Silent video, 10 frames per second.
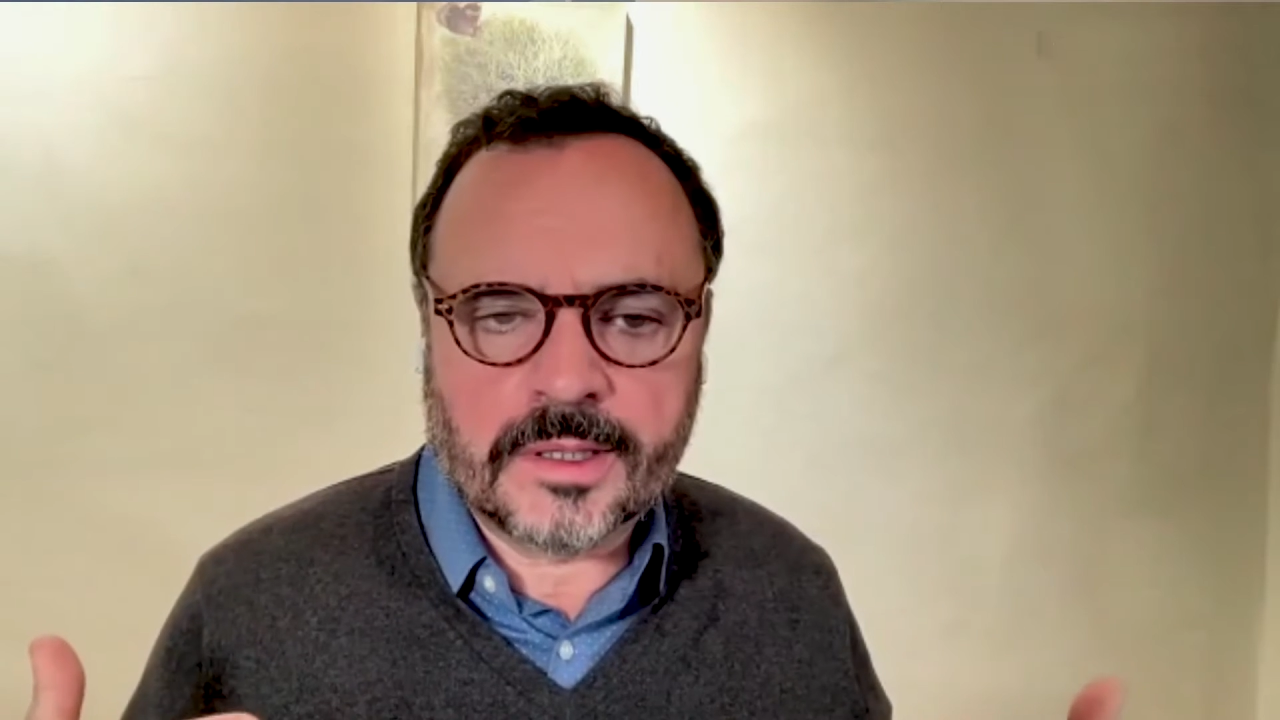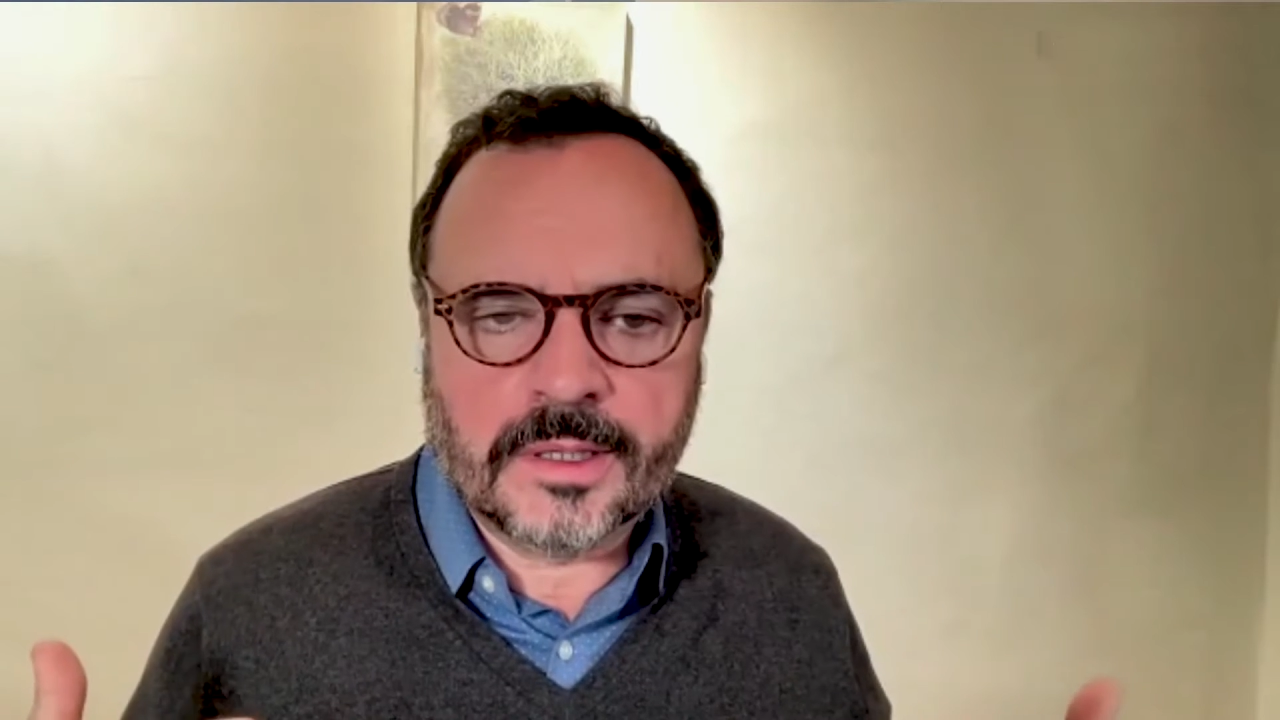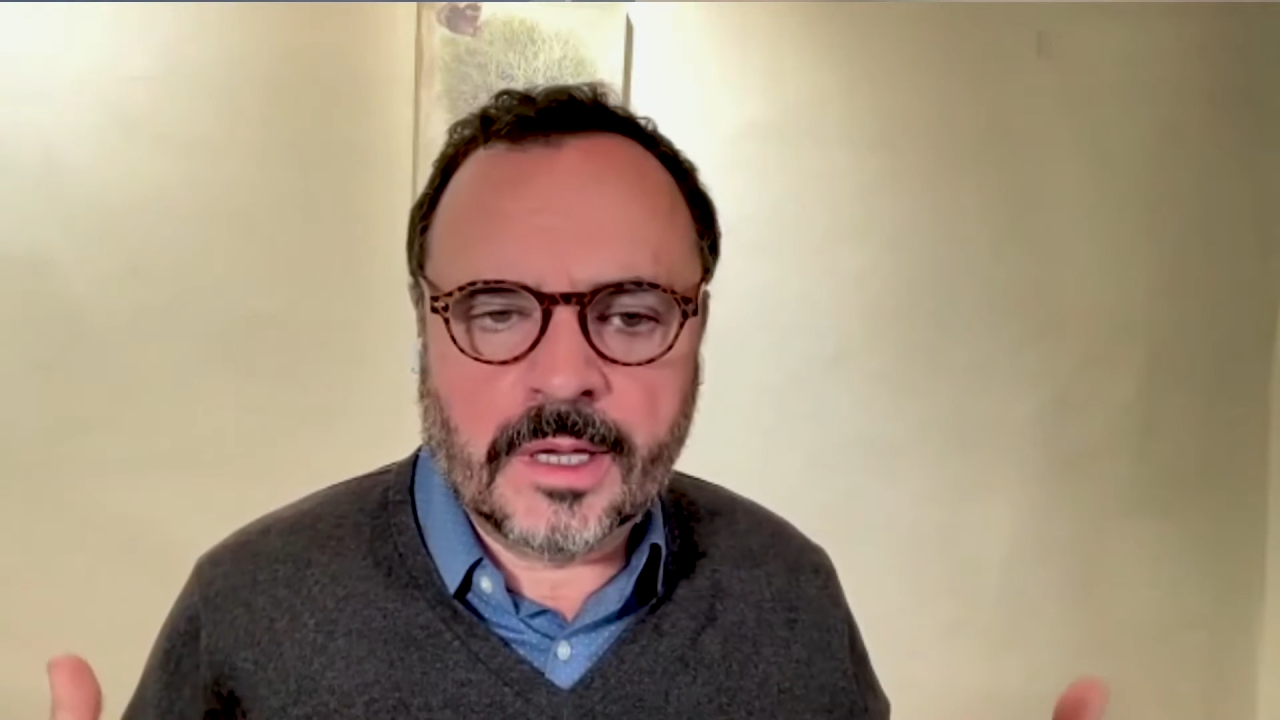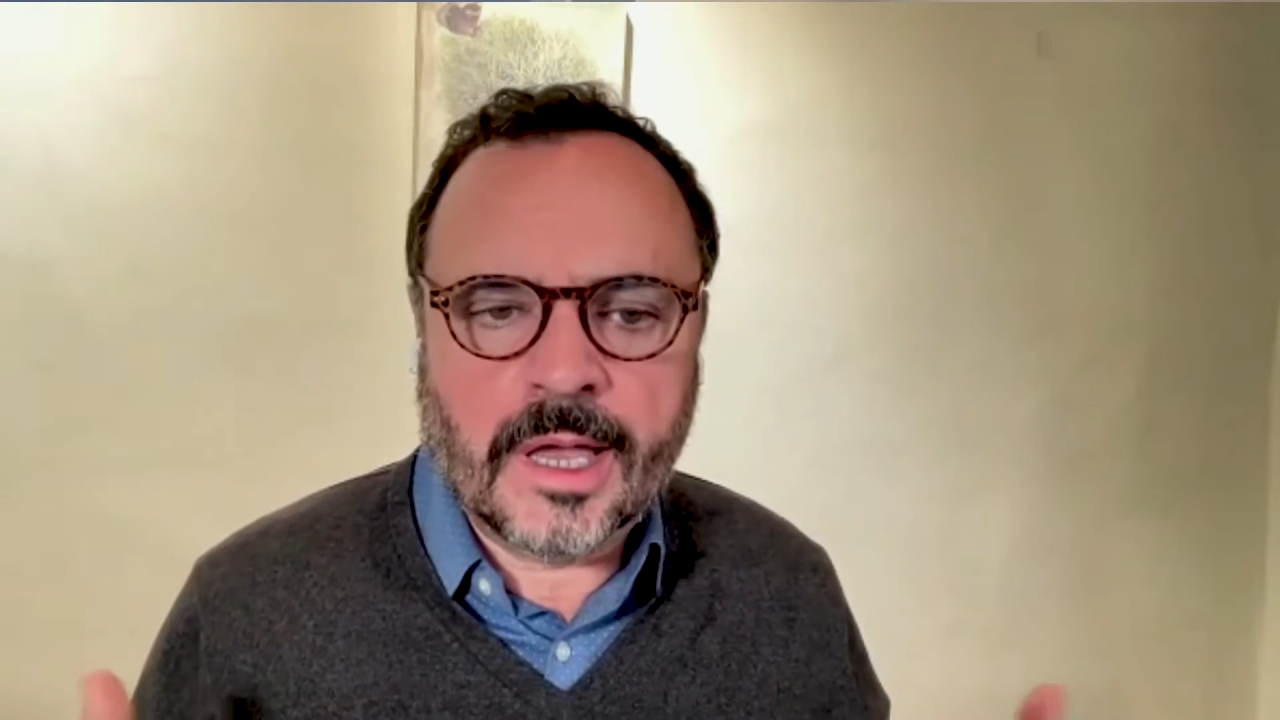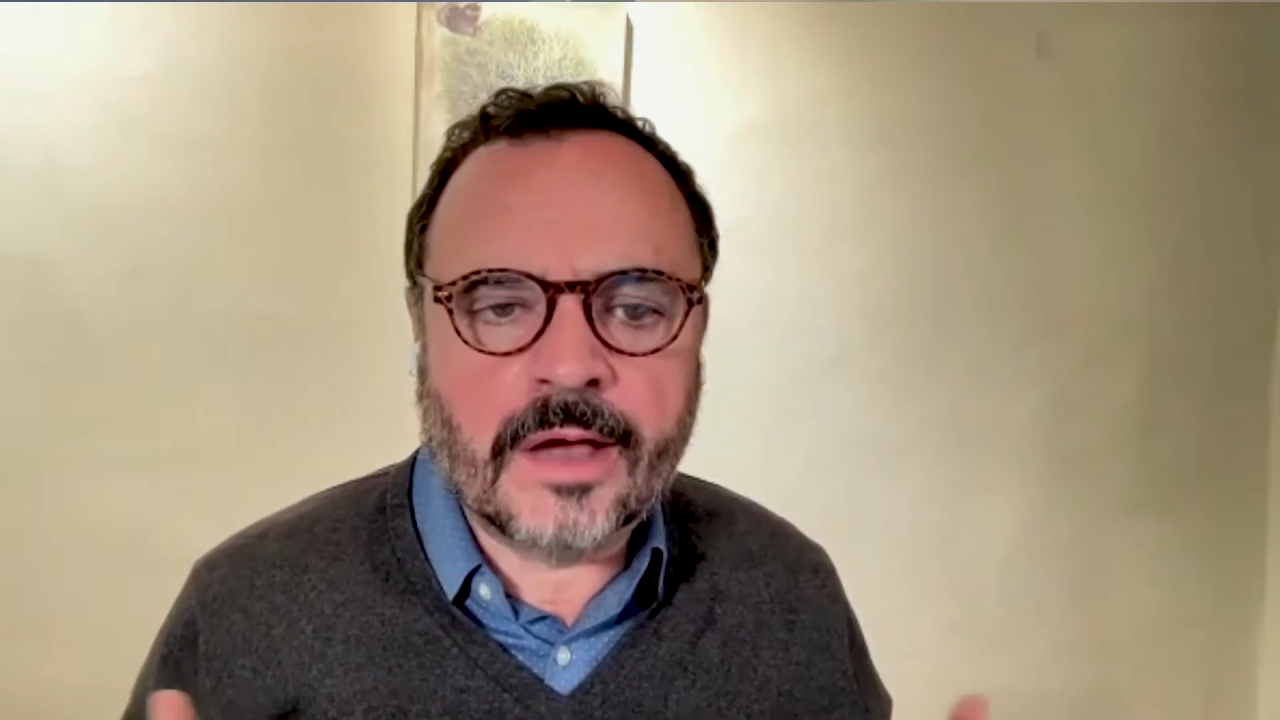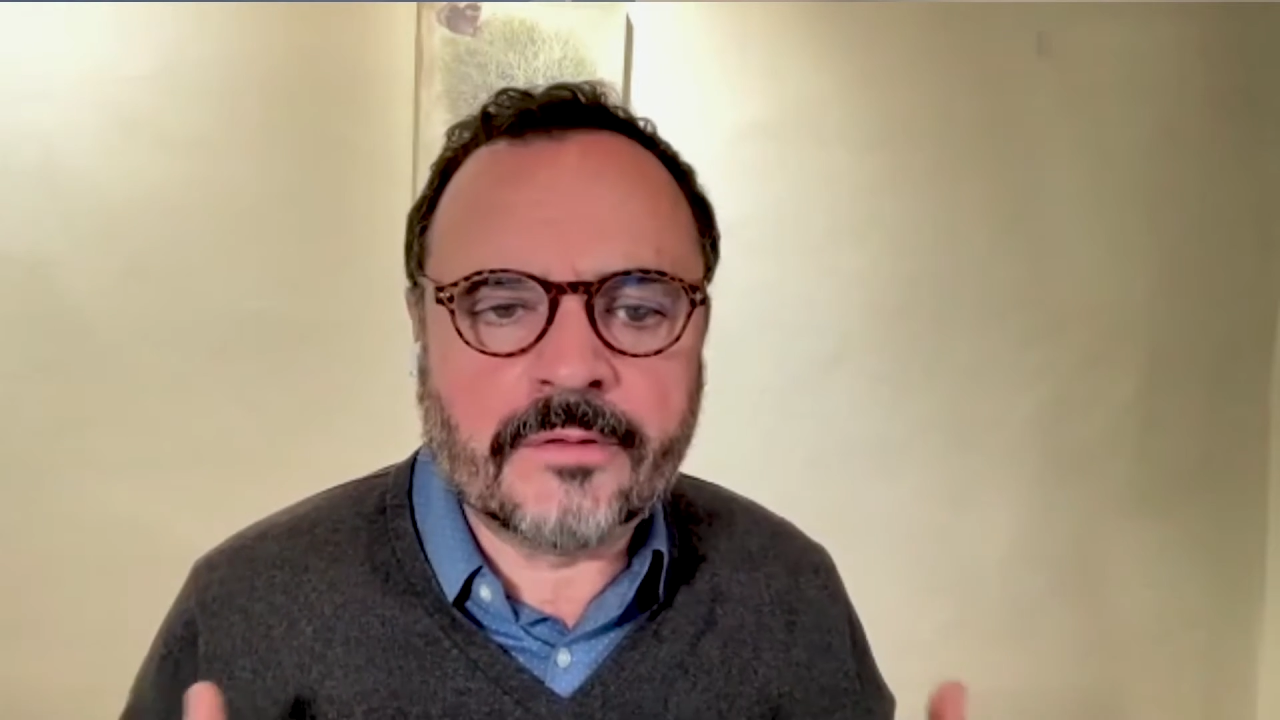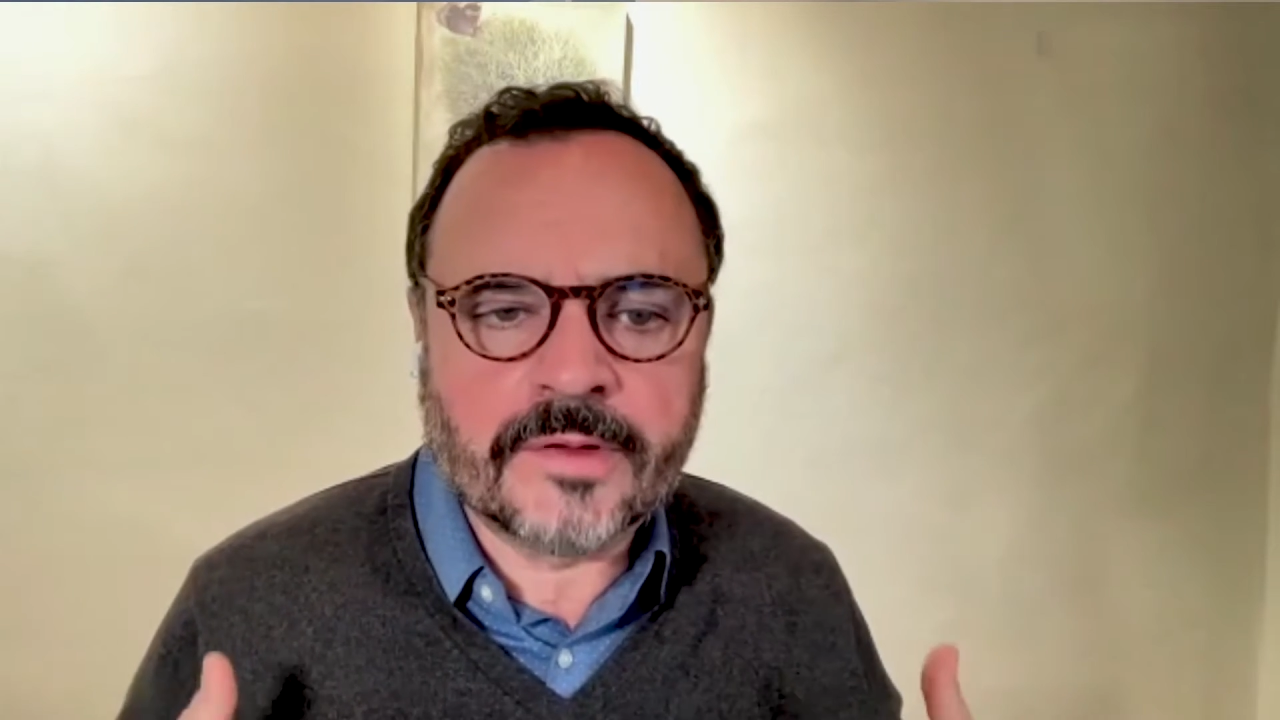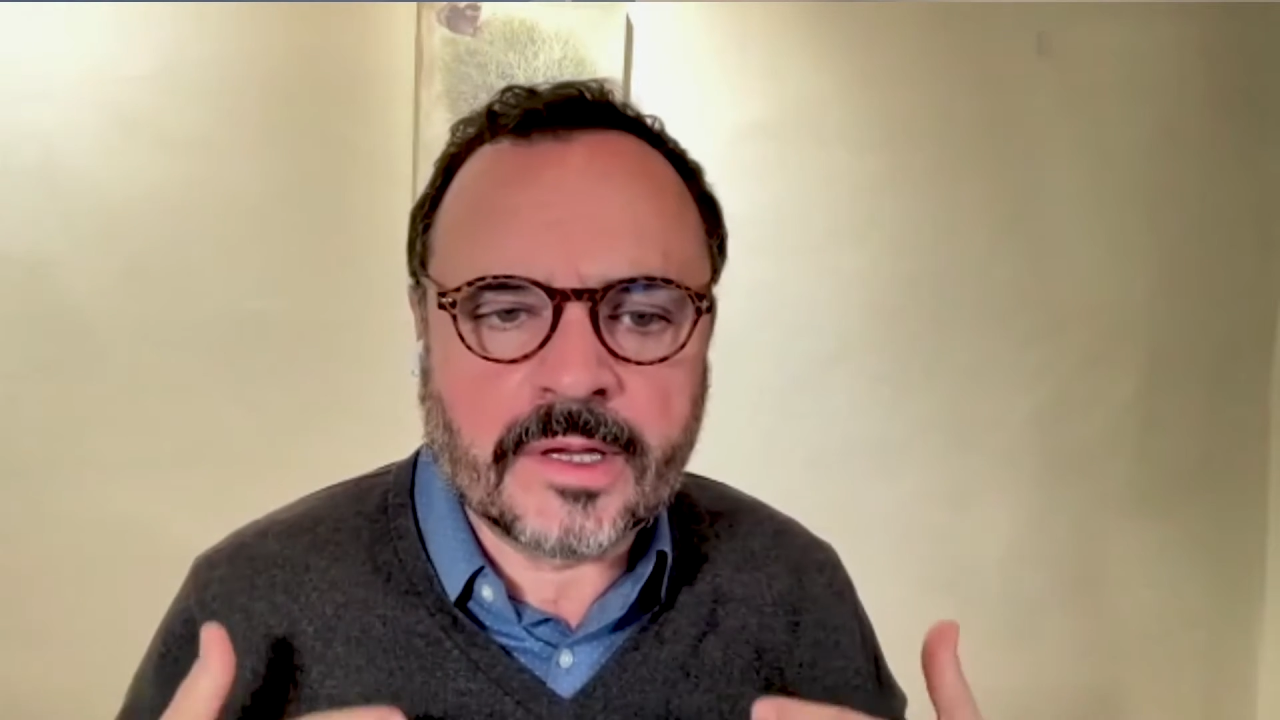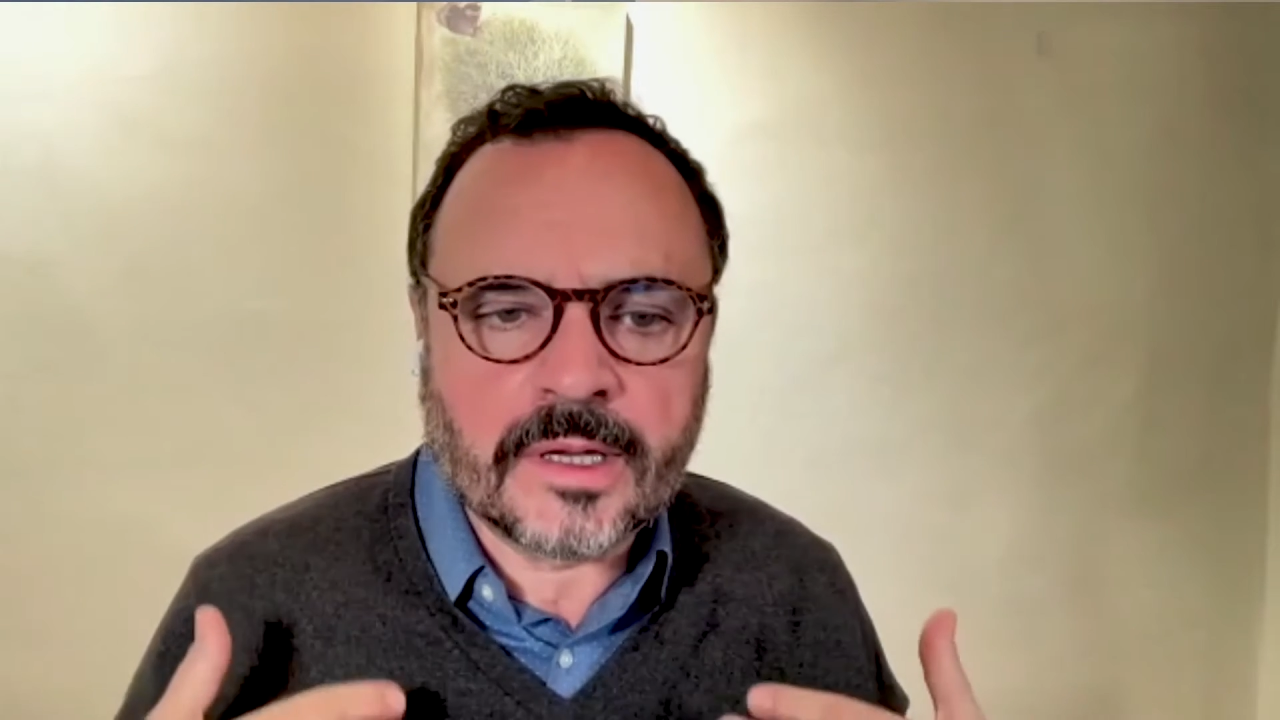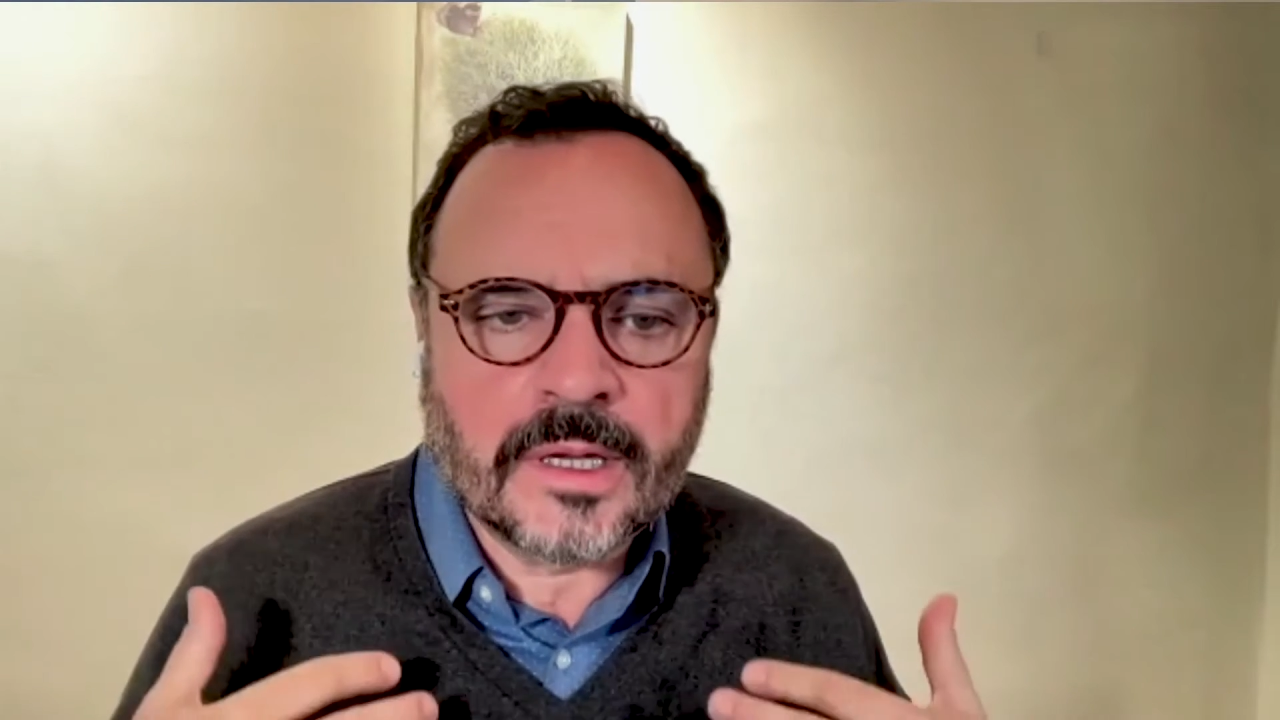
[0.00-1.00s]

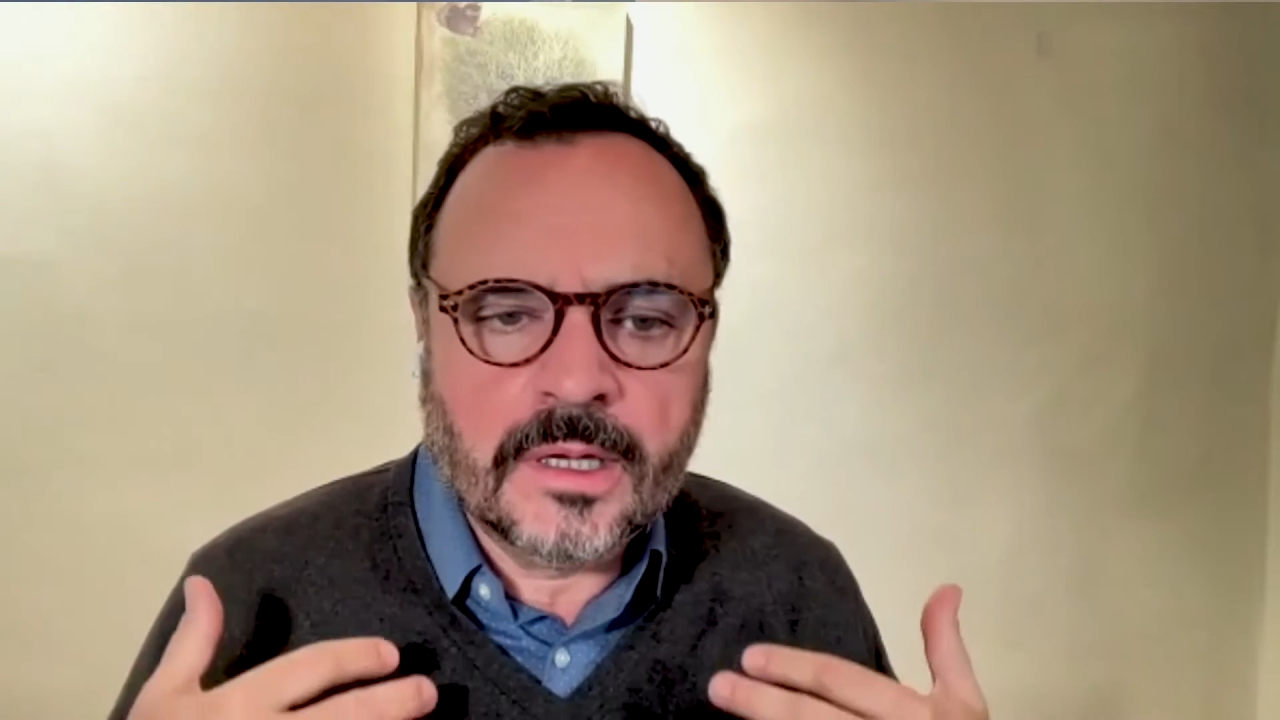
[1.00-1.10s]
having